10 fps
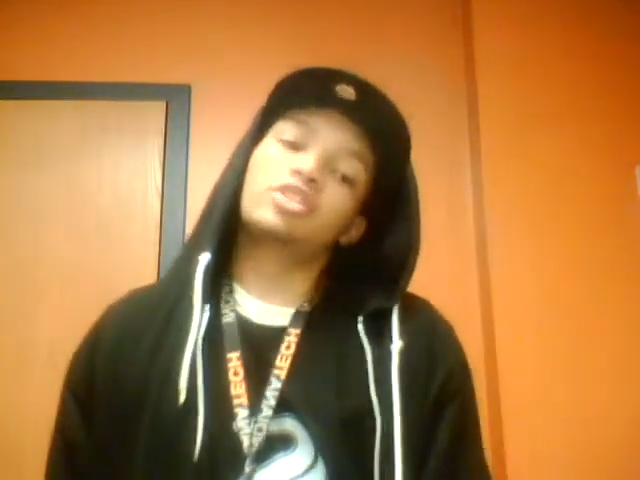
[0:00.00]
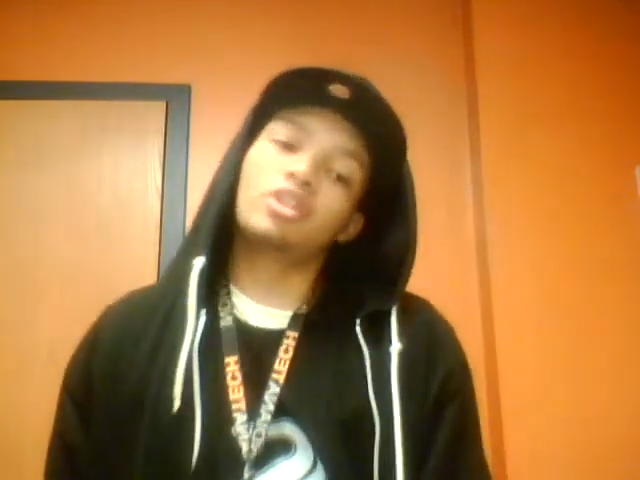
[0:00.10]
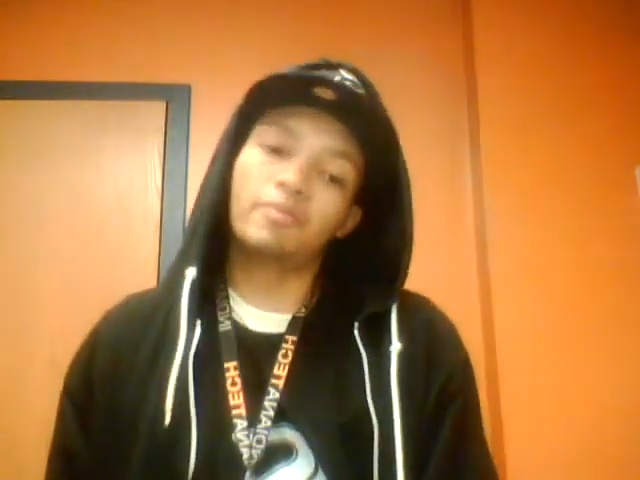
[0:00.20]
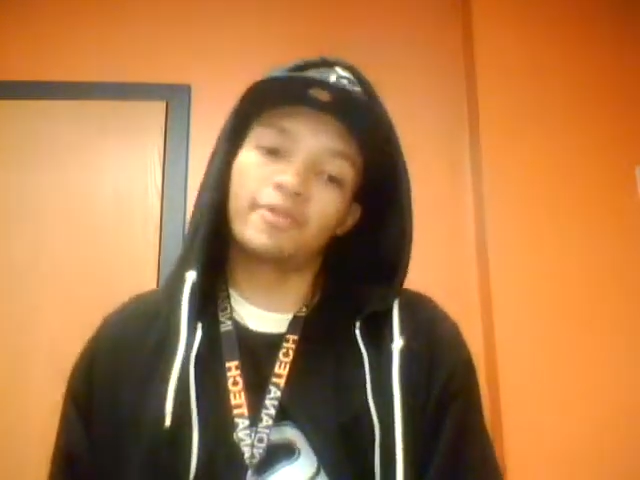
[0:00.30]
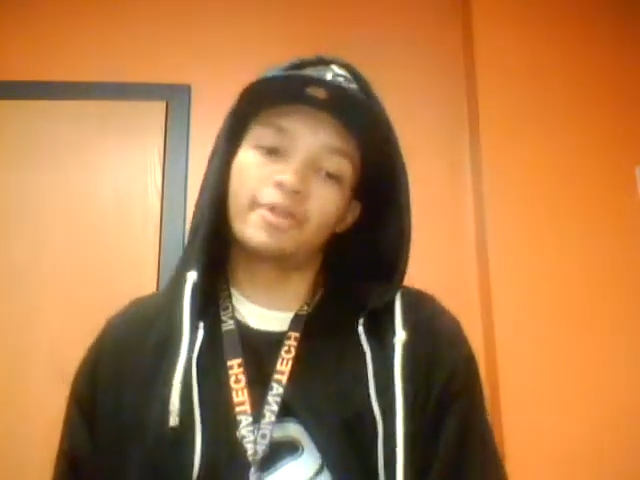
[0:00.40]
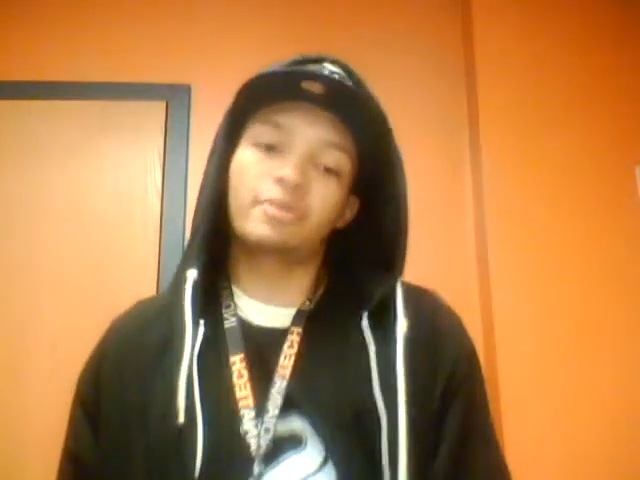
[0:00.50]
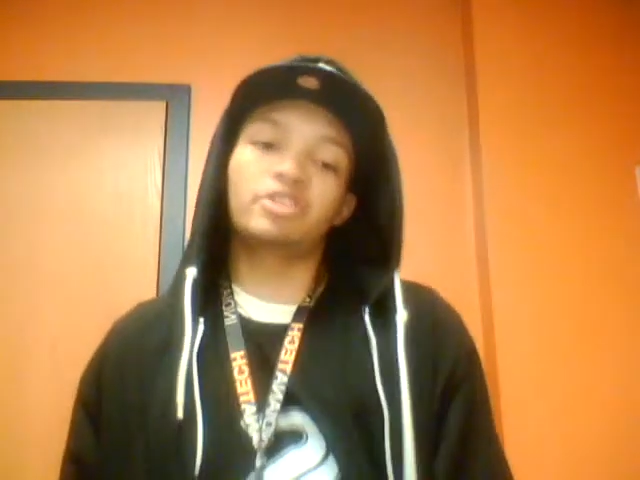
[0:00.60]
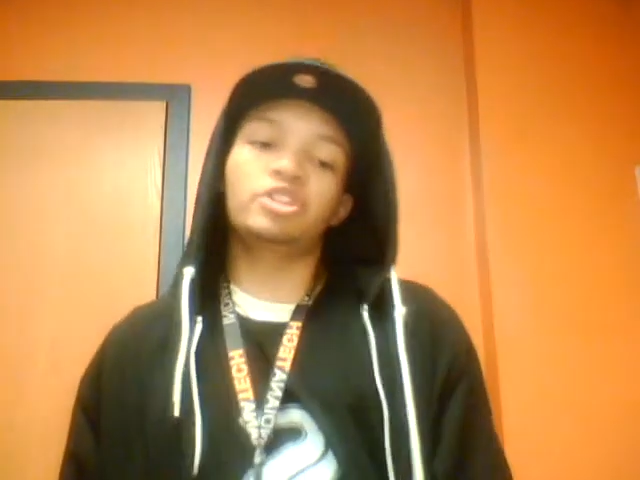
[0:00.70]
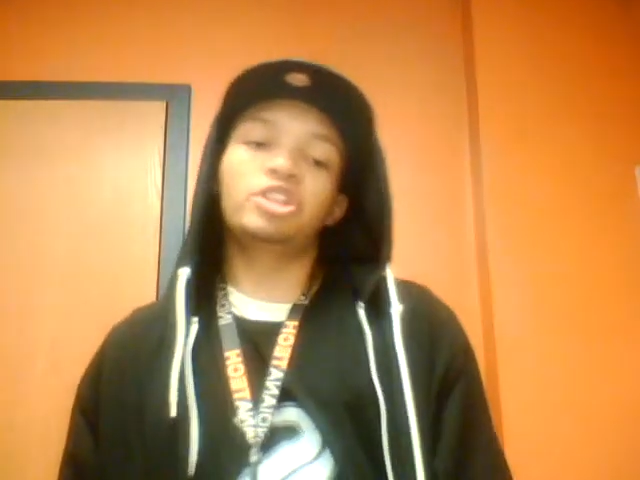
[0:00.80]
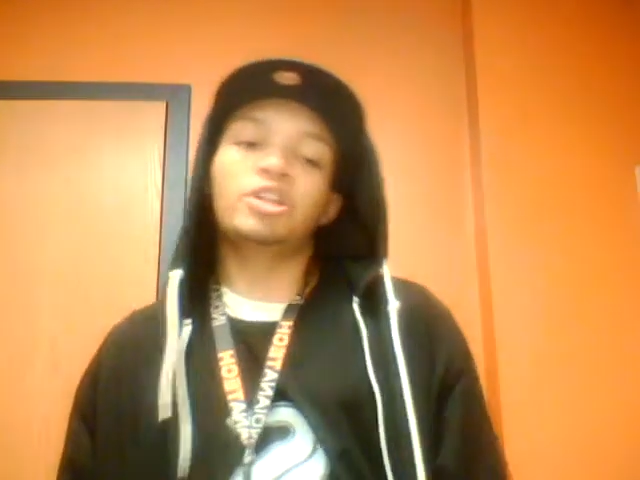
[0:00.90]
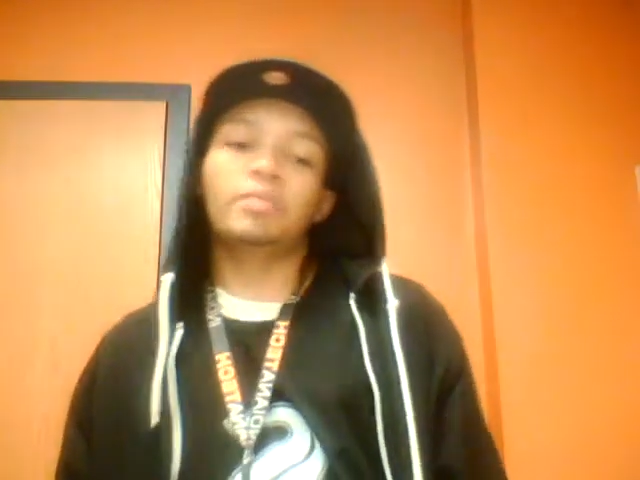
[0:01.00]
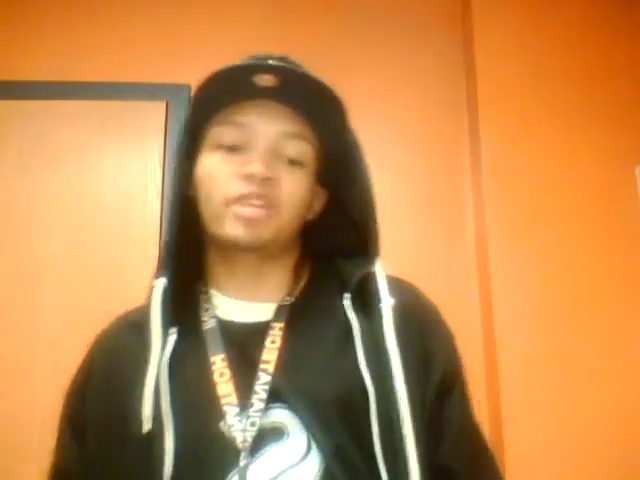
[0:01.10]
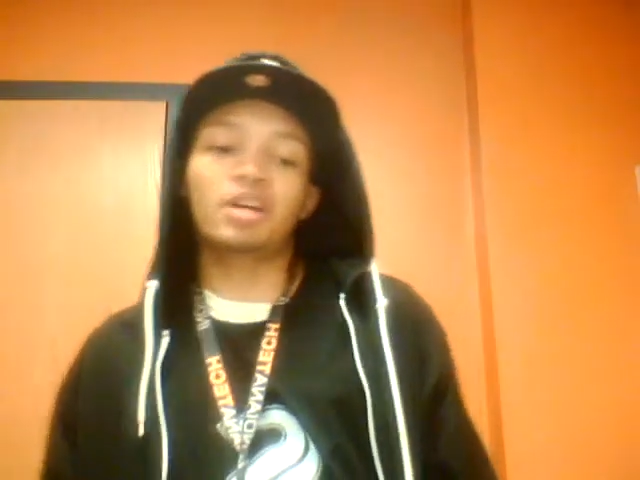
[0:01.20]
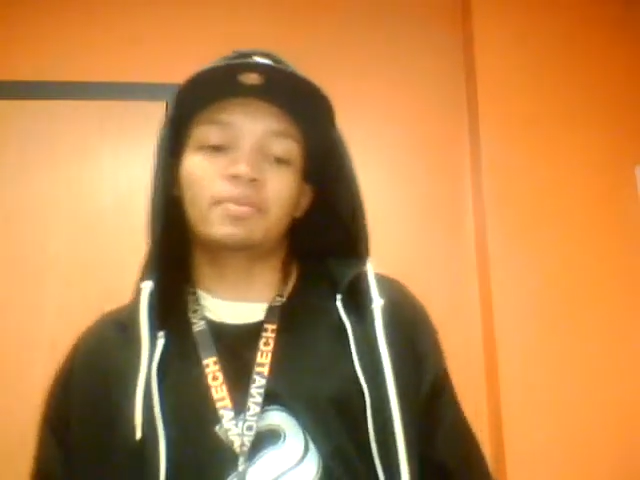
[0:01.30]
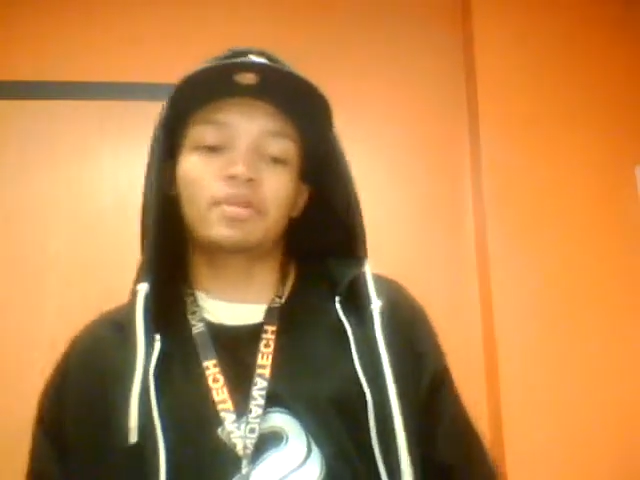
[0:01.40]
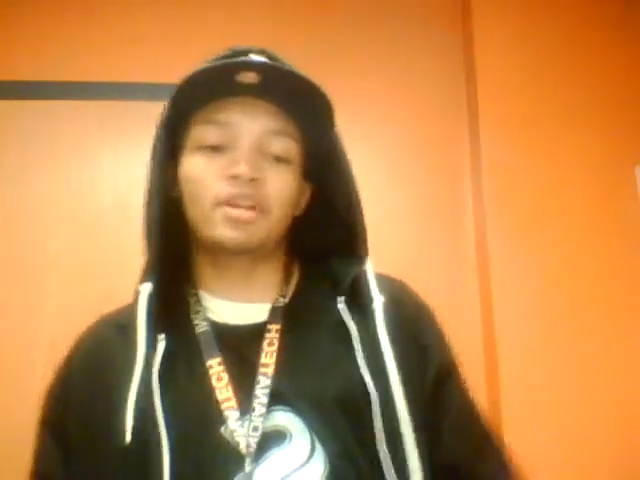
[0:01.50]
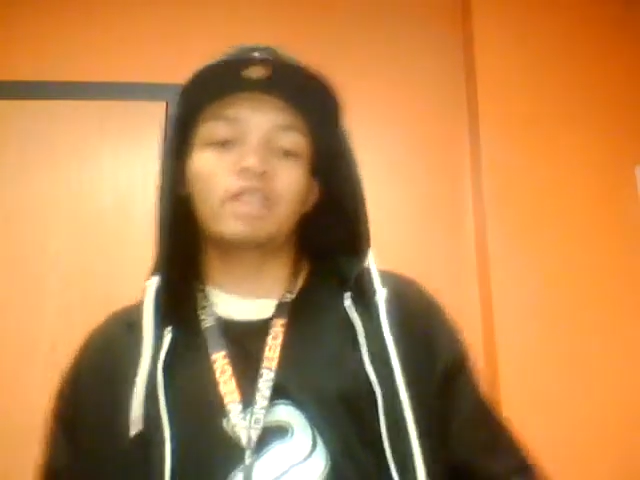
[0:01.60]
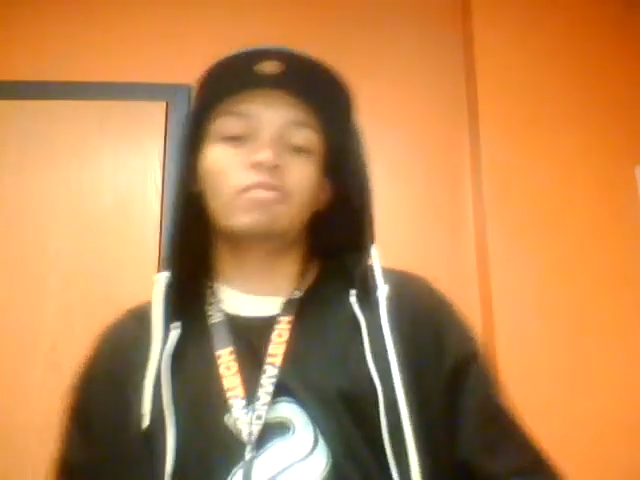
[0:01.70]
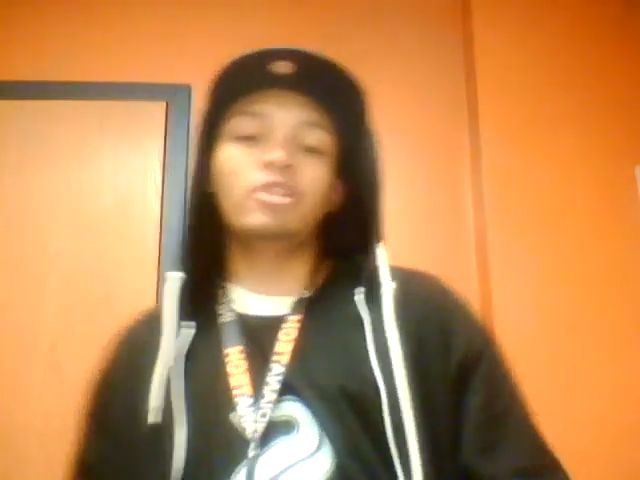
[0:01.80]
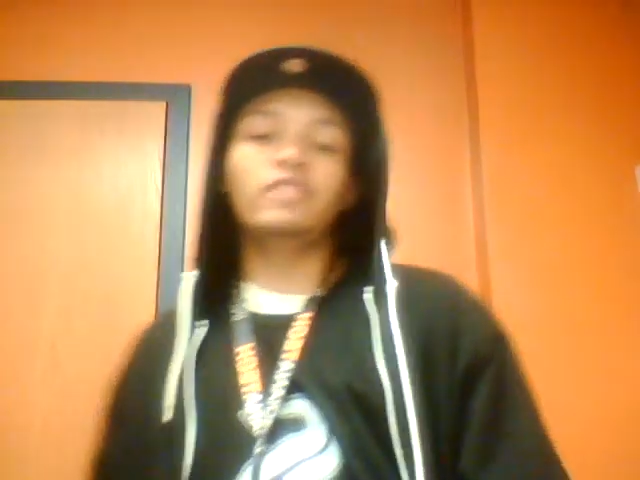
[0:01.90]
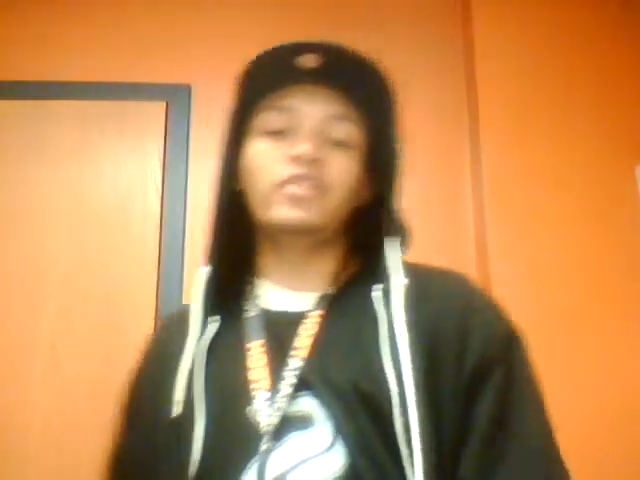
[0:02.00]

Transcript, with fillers: So pretty much the Shield picked up another win.